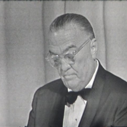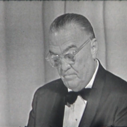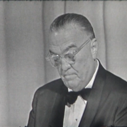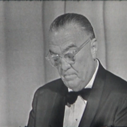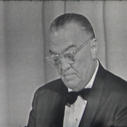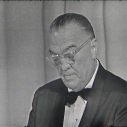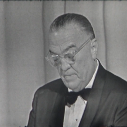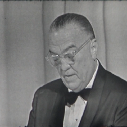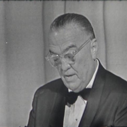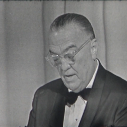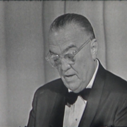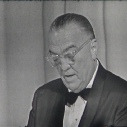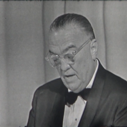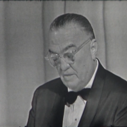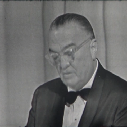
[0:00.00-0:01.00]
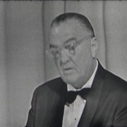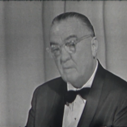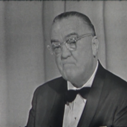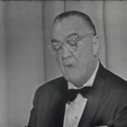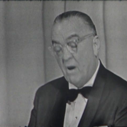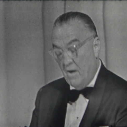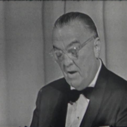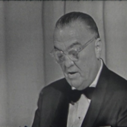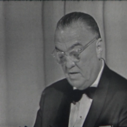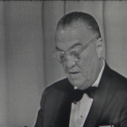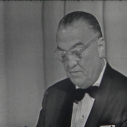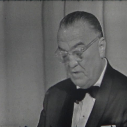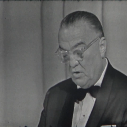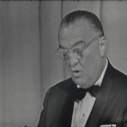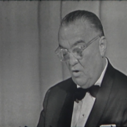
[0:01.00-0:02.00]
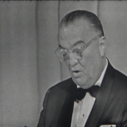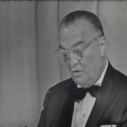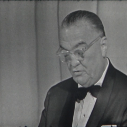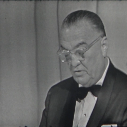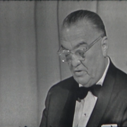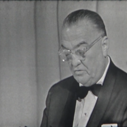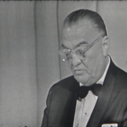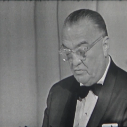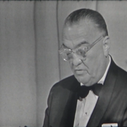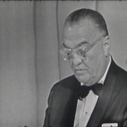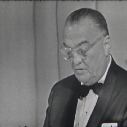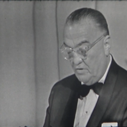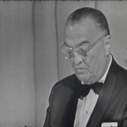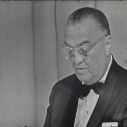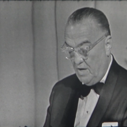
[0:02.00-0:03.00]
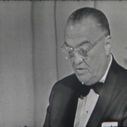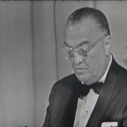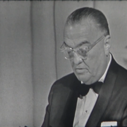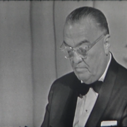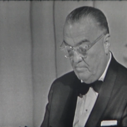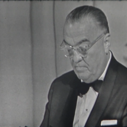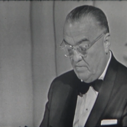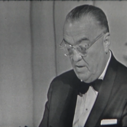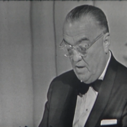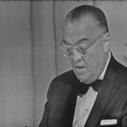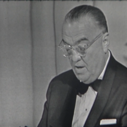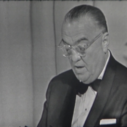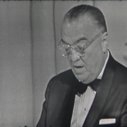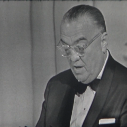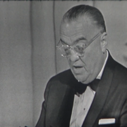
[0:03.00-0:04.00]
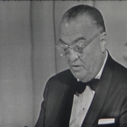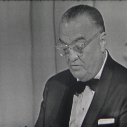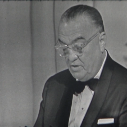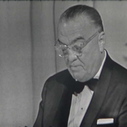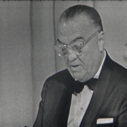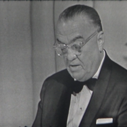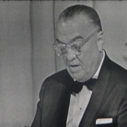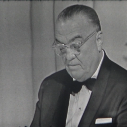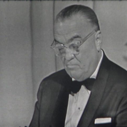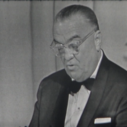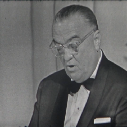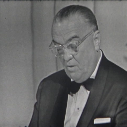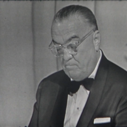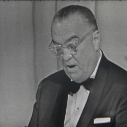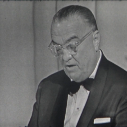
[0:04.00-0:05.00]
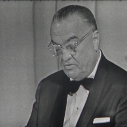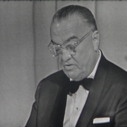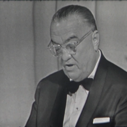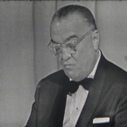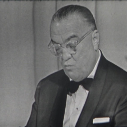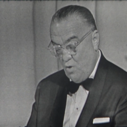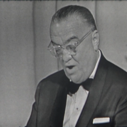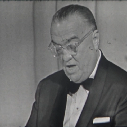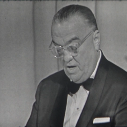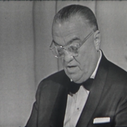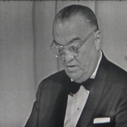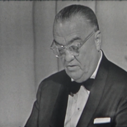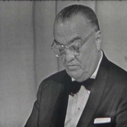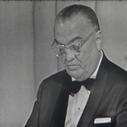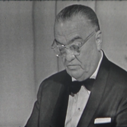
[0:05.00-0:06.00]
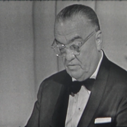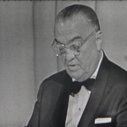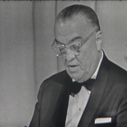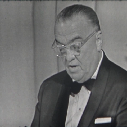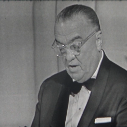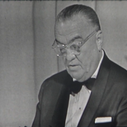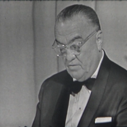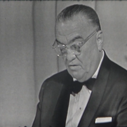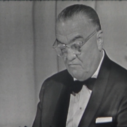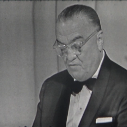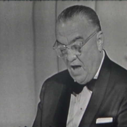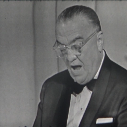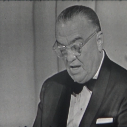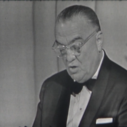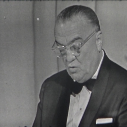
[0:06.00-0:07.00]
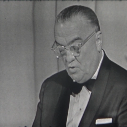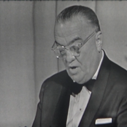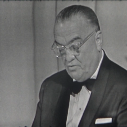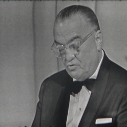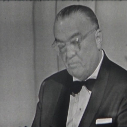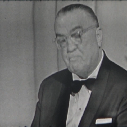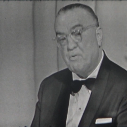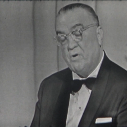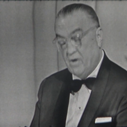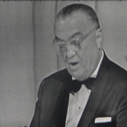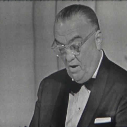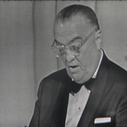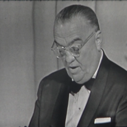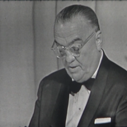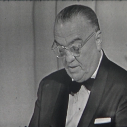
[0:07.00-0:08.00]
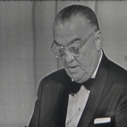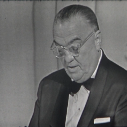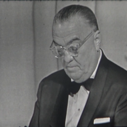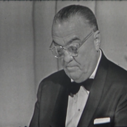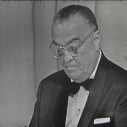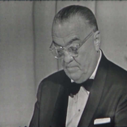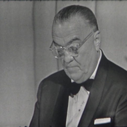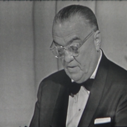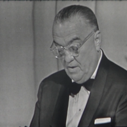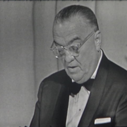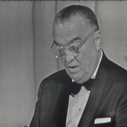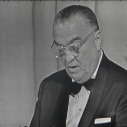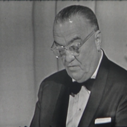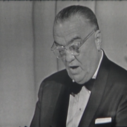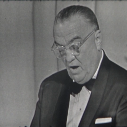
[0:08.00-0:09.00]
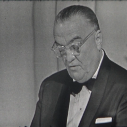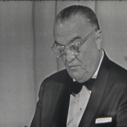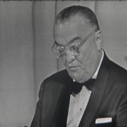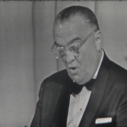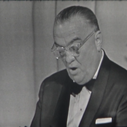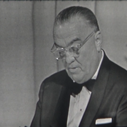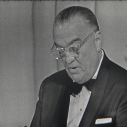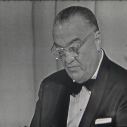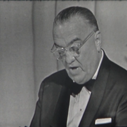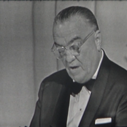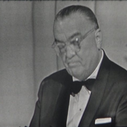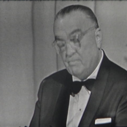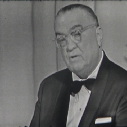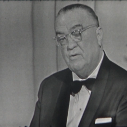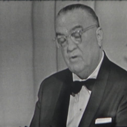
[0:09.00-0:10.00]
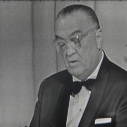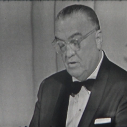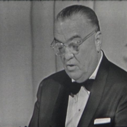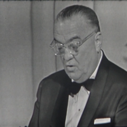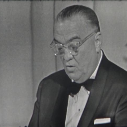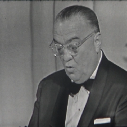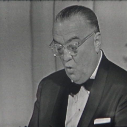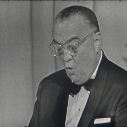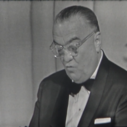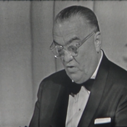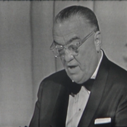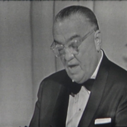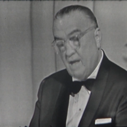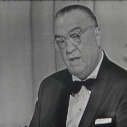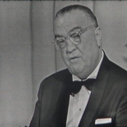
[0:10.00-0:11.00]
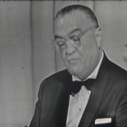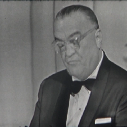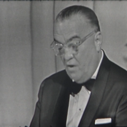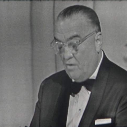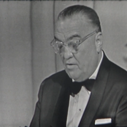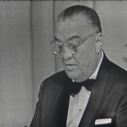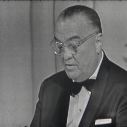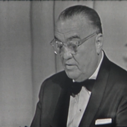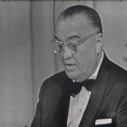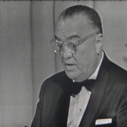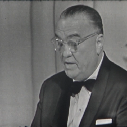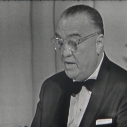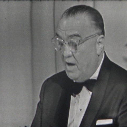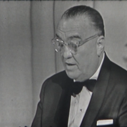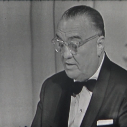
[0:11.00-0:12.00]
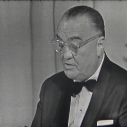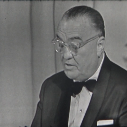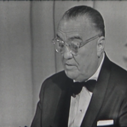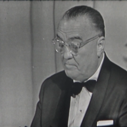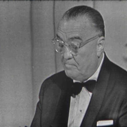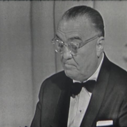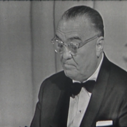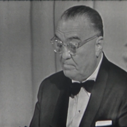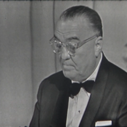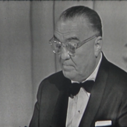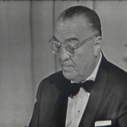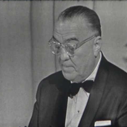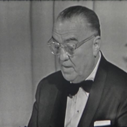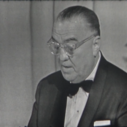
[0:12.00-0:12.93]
communism, it is imperative that all citizens of this nation exhibit in more positive ways the value and superiority of our form of government over any foreign ideology.